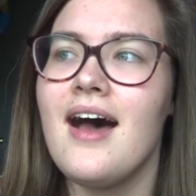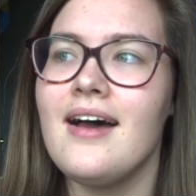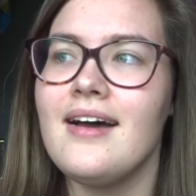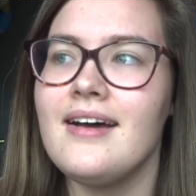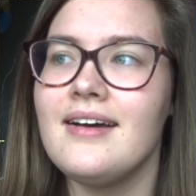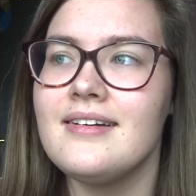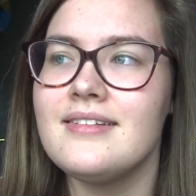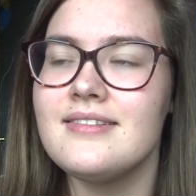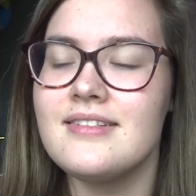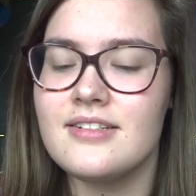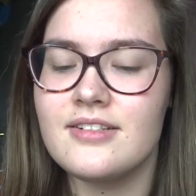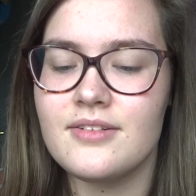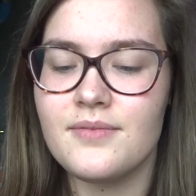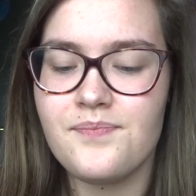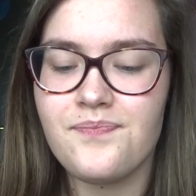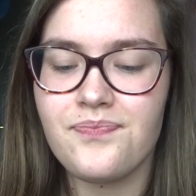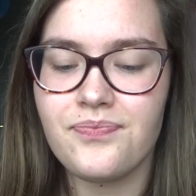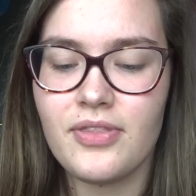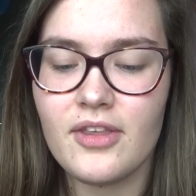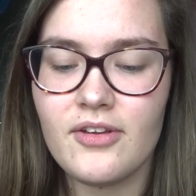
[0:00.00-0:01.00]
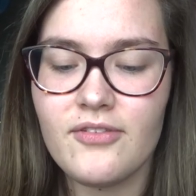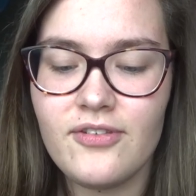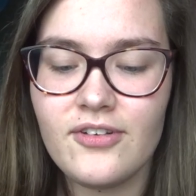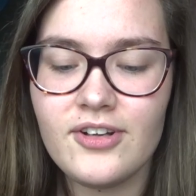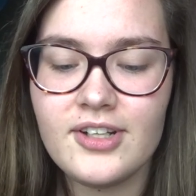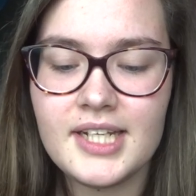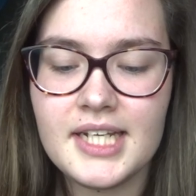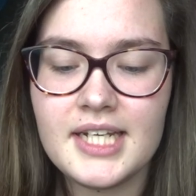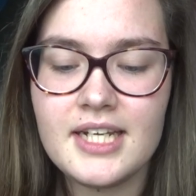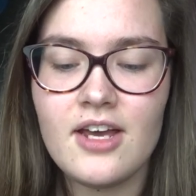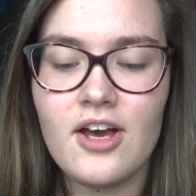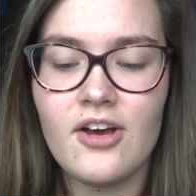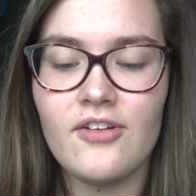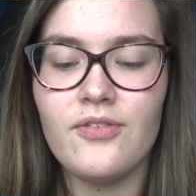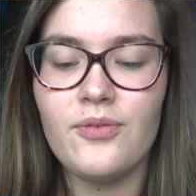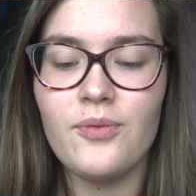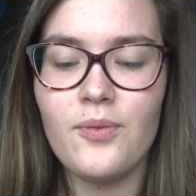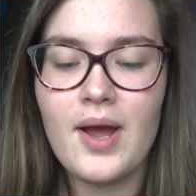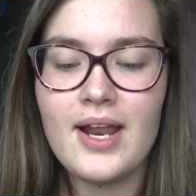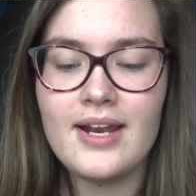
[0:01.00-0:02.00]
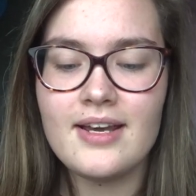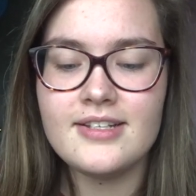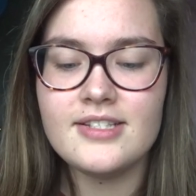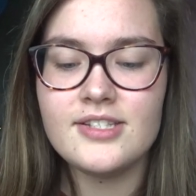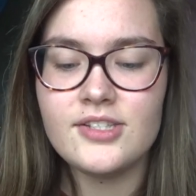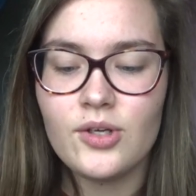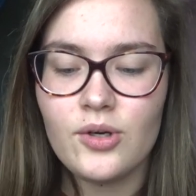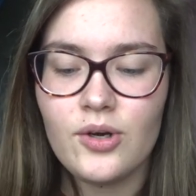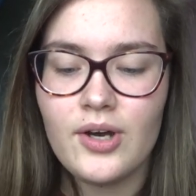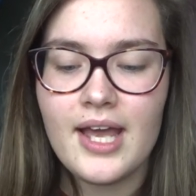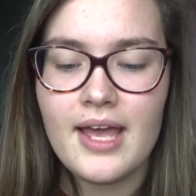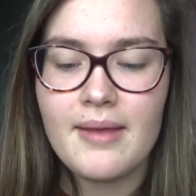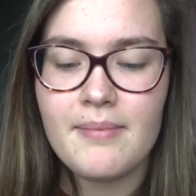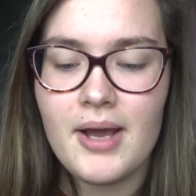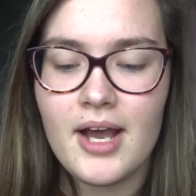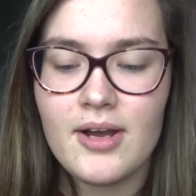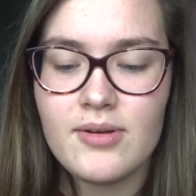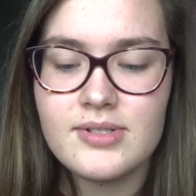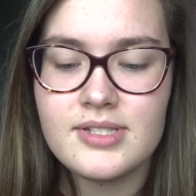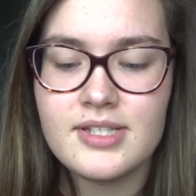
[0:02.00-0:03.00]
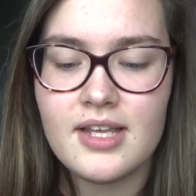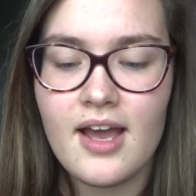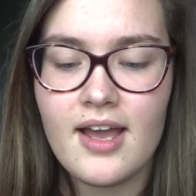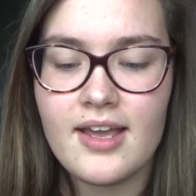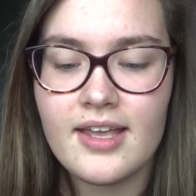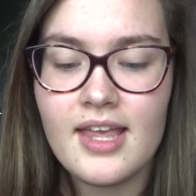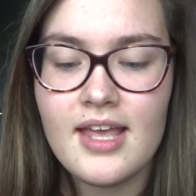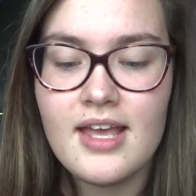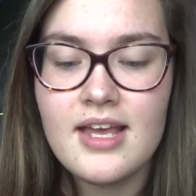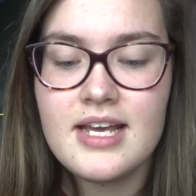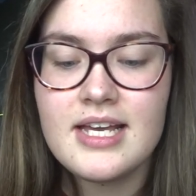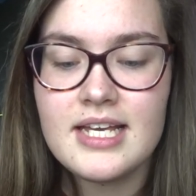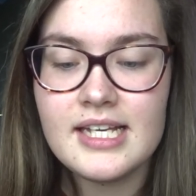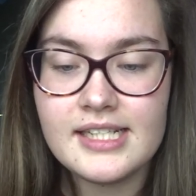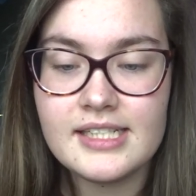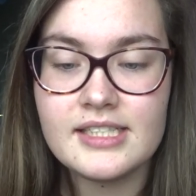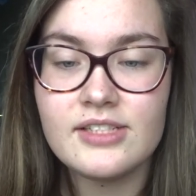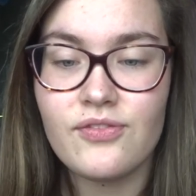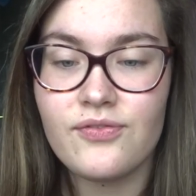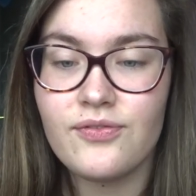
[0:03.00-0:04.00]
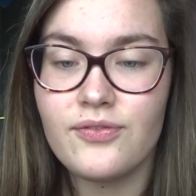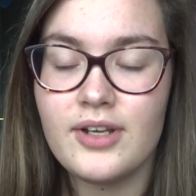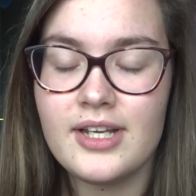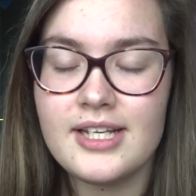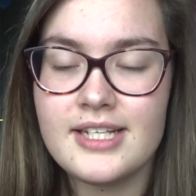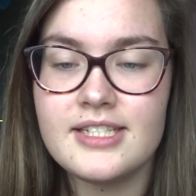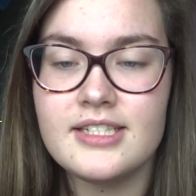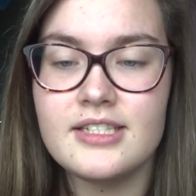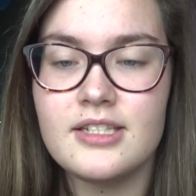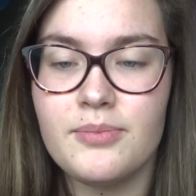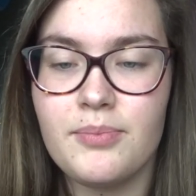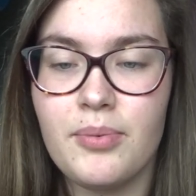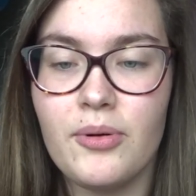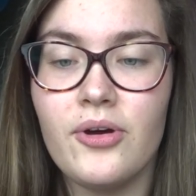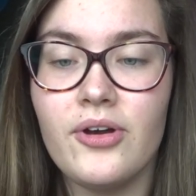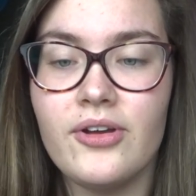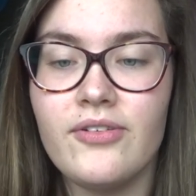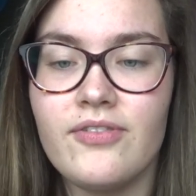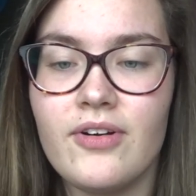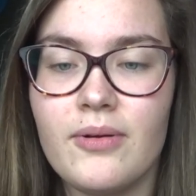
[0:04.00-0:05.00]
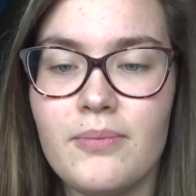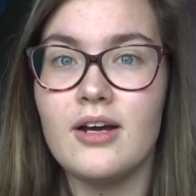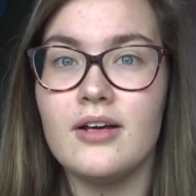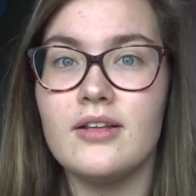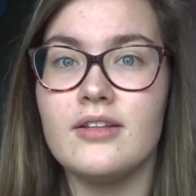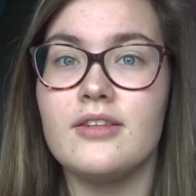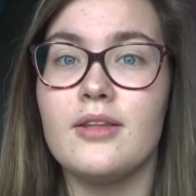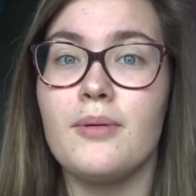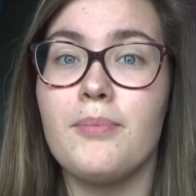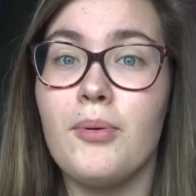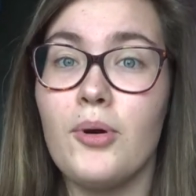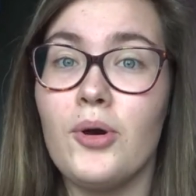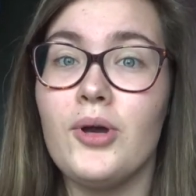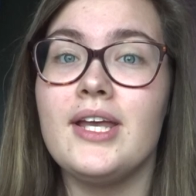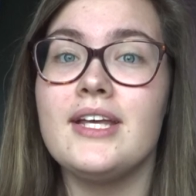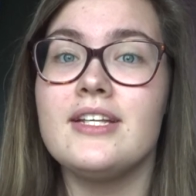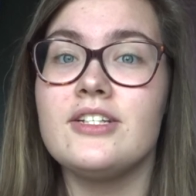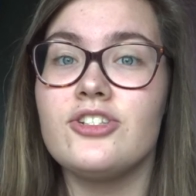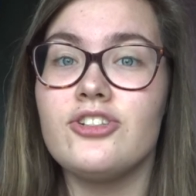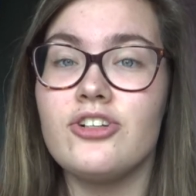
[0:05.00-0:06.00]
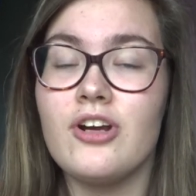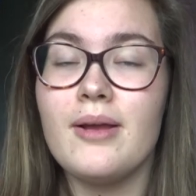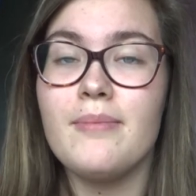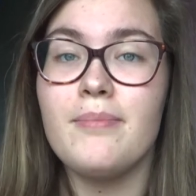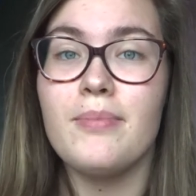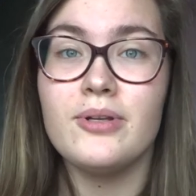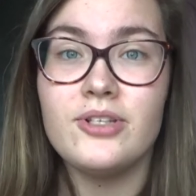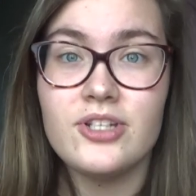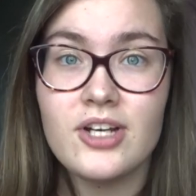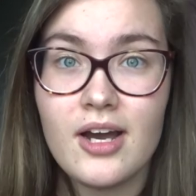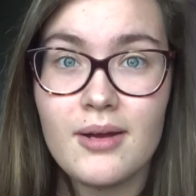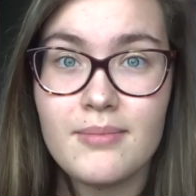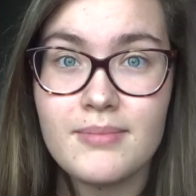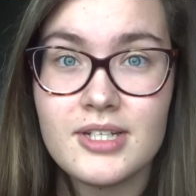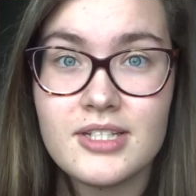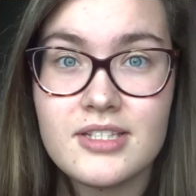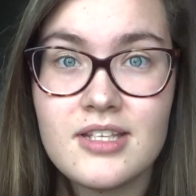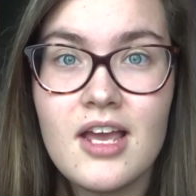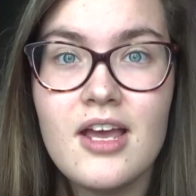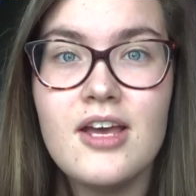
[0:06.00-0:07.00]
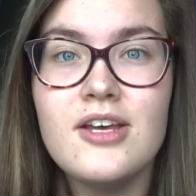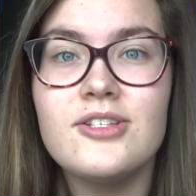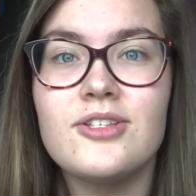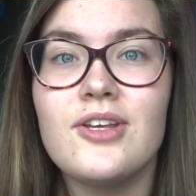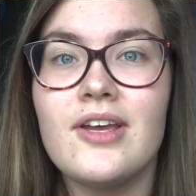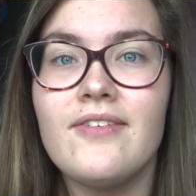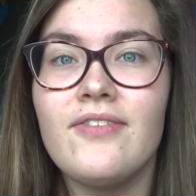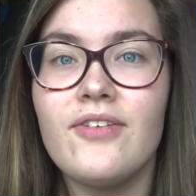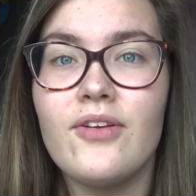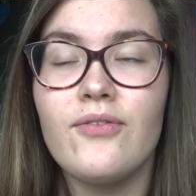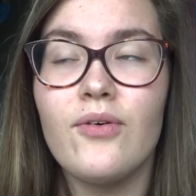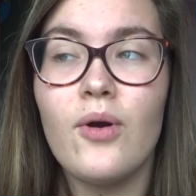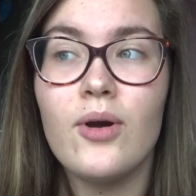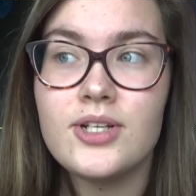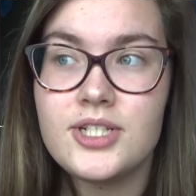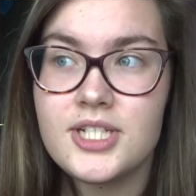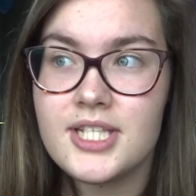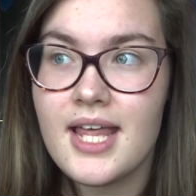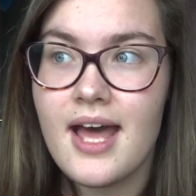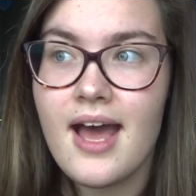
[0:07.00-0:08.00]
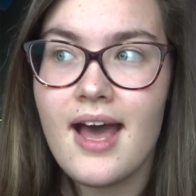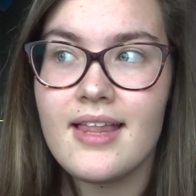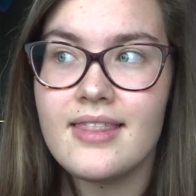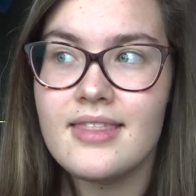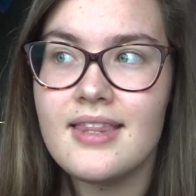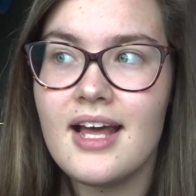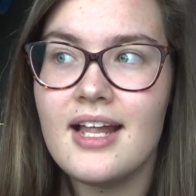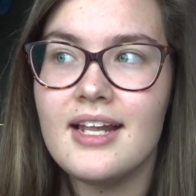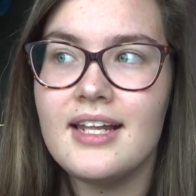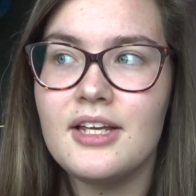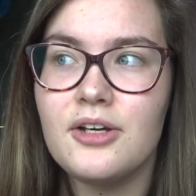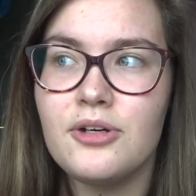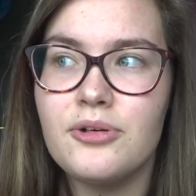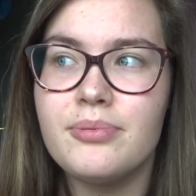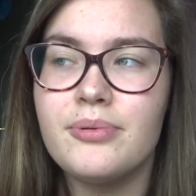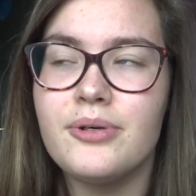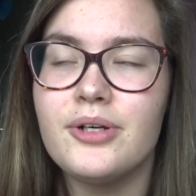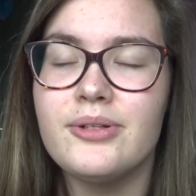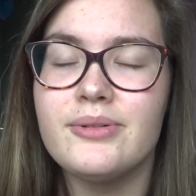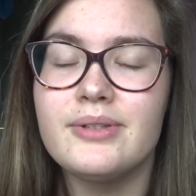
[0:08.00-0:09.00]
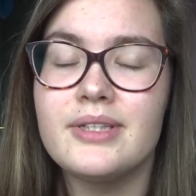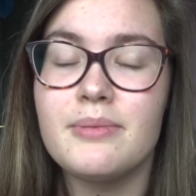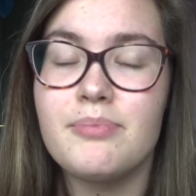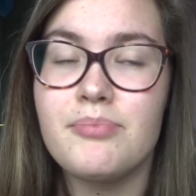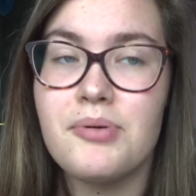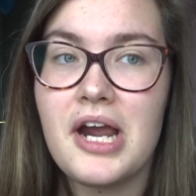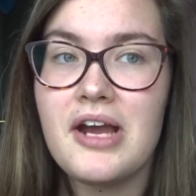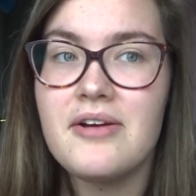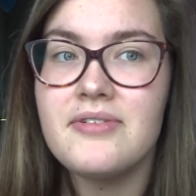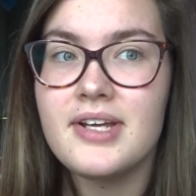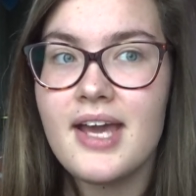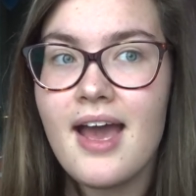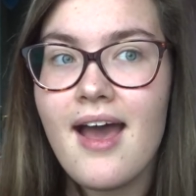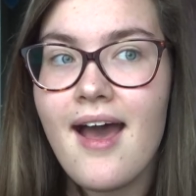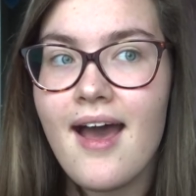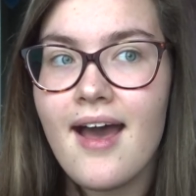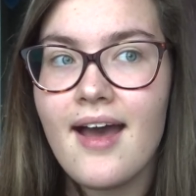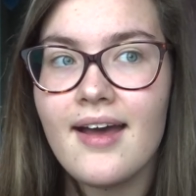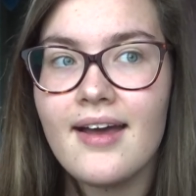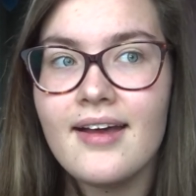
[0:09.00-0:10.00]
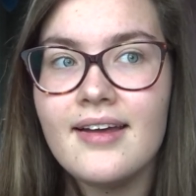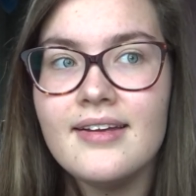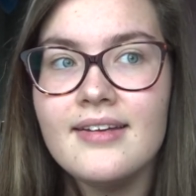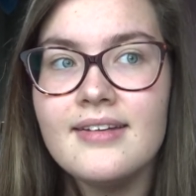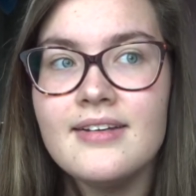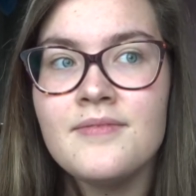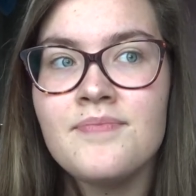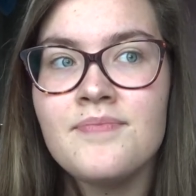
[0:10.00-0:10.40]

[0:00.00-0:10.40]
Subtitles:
And funnily enough, when I saw him, I was like, he's the boy from The Boy in Striped Pyjamas. So if you've watched that, that little boy with the brown hair,